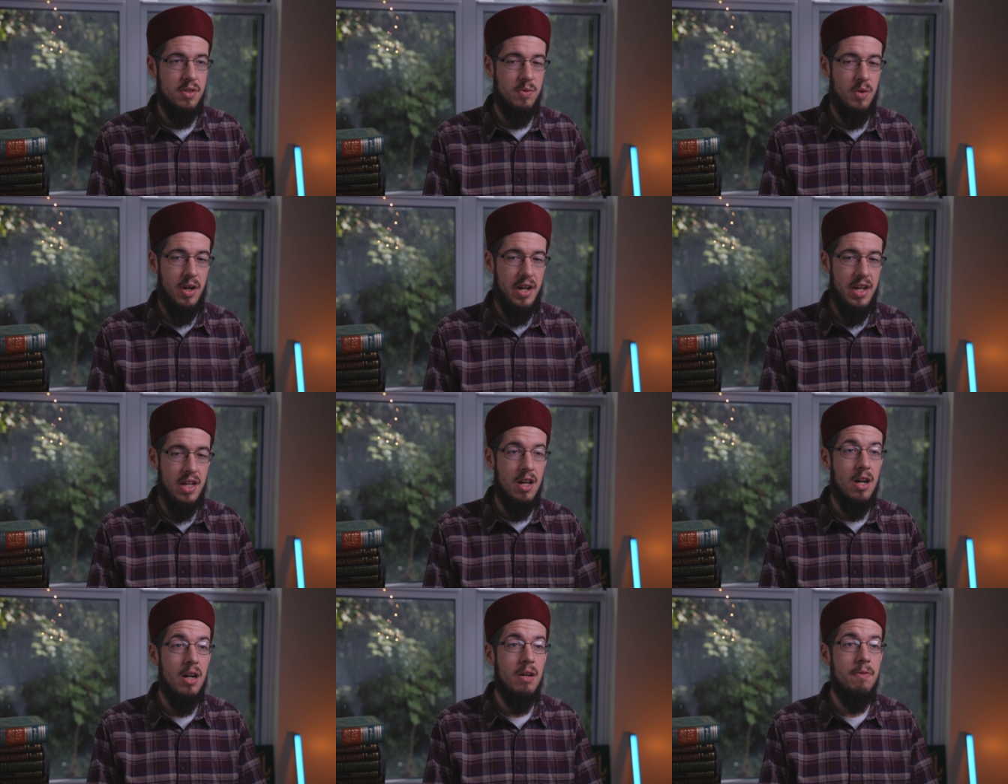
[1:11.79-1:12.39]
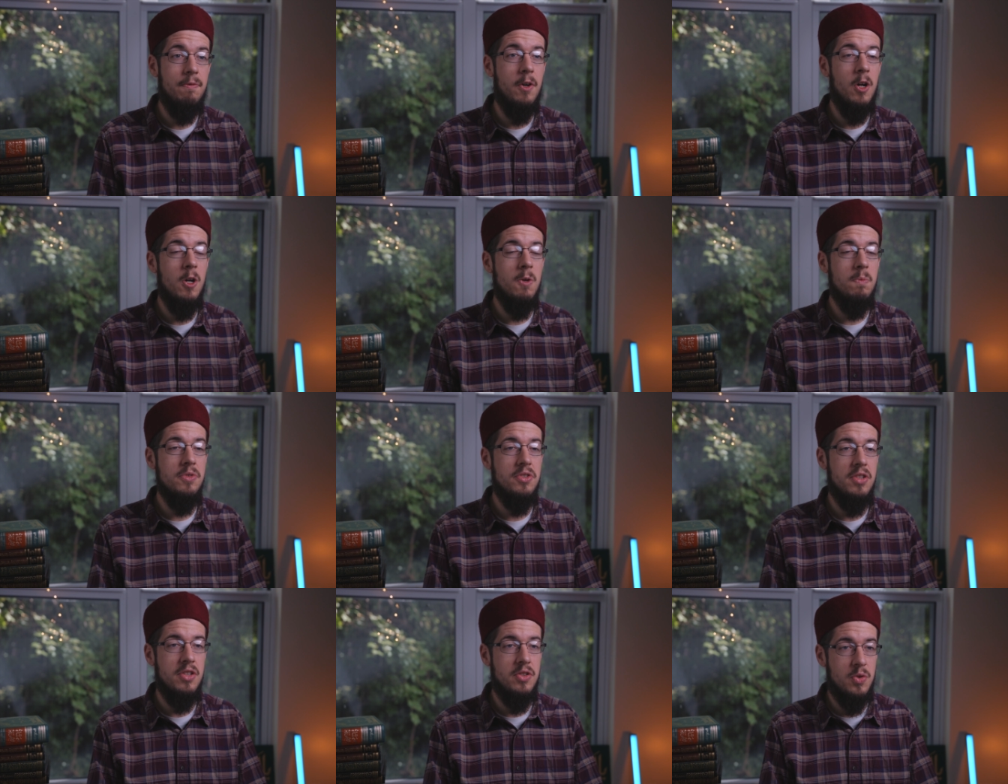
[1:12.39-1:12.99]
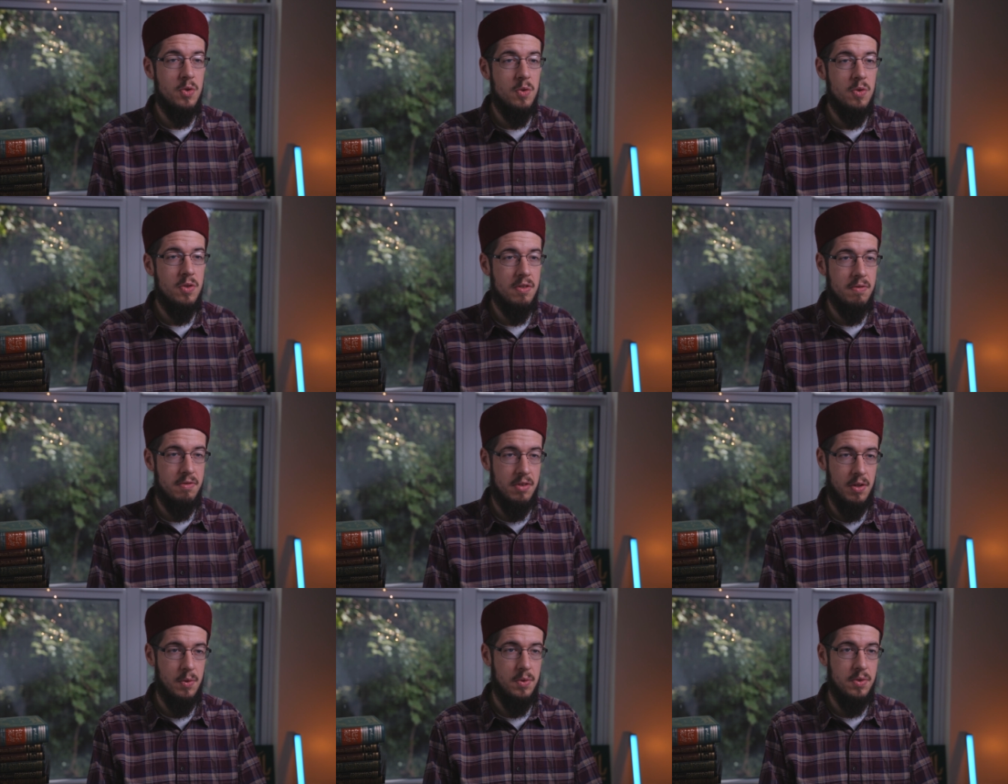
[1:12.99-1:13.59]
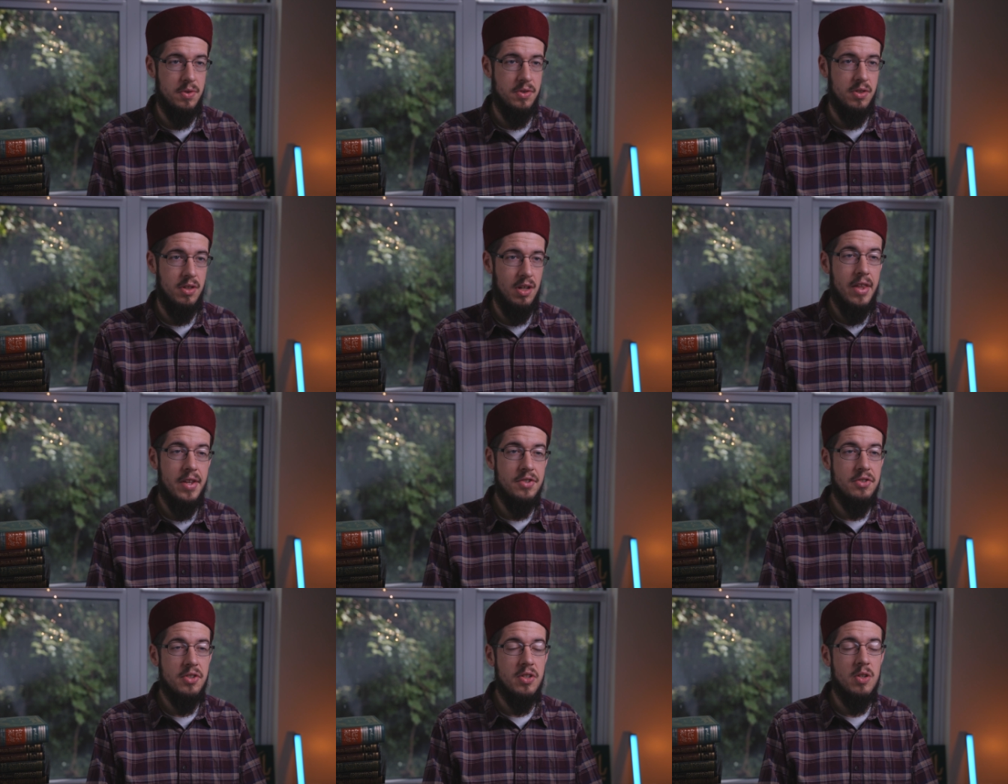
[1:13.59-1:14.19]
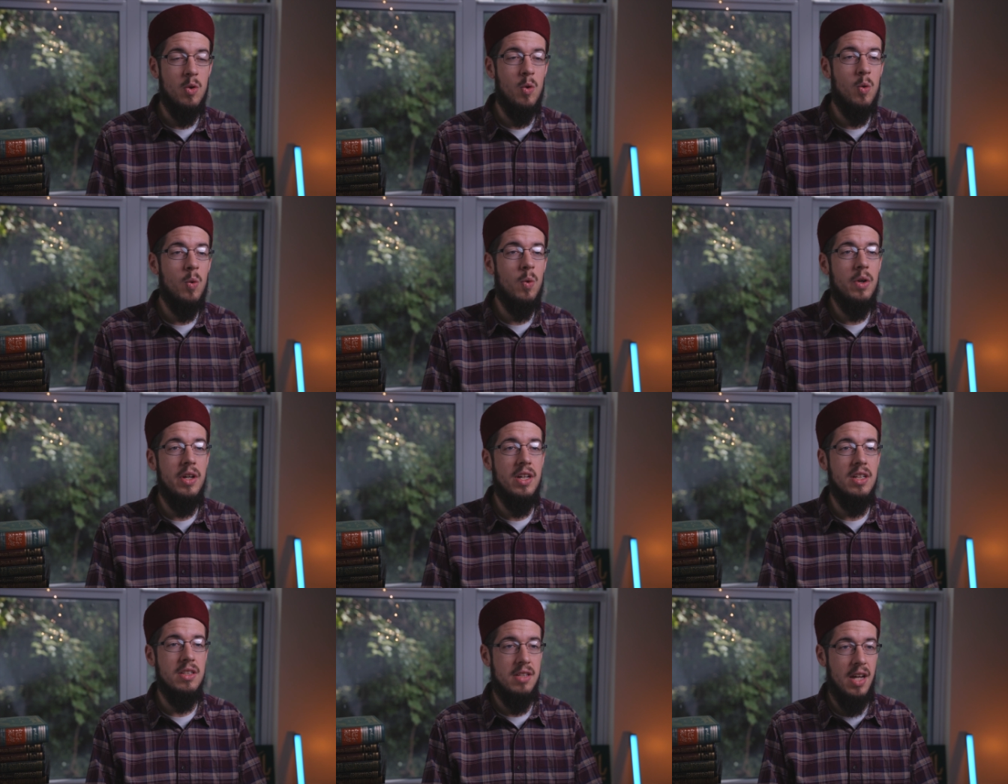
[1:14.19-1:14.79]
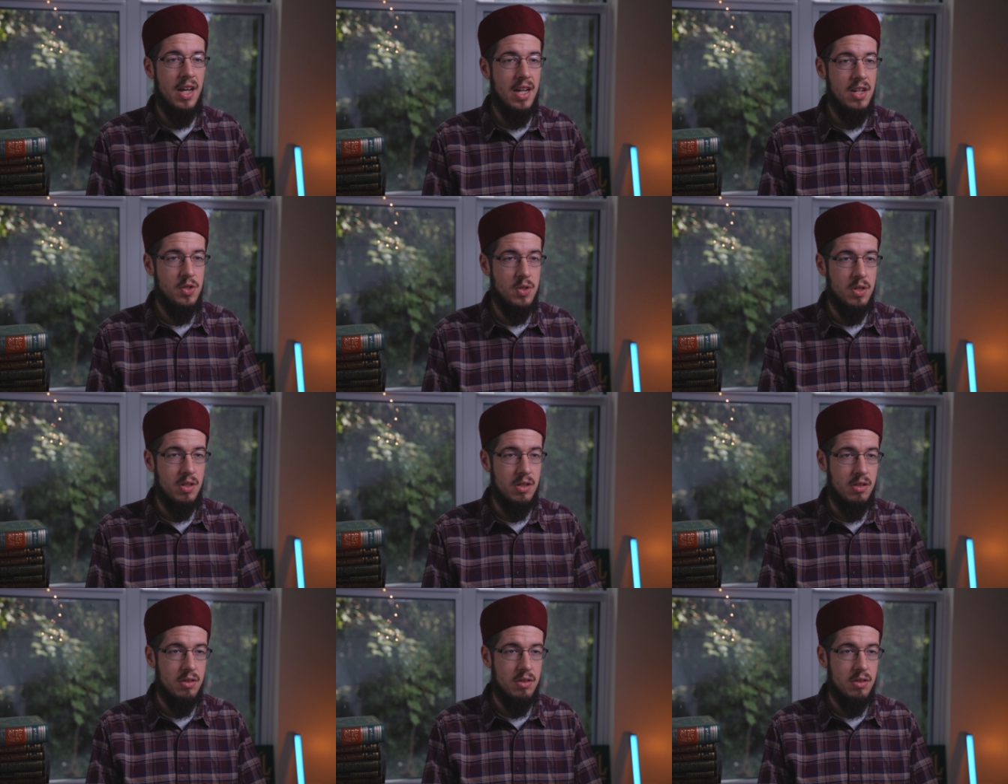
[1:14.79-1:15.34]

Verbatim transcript: right, affirms the truth of those. This is an orientation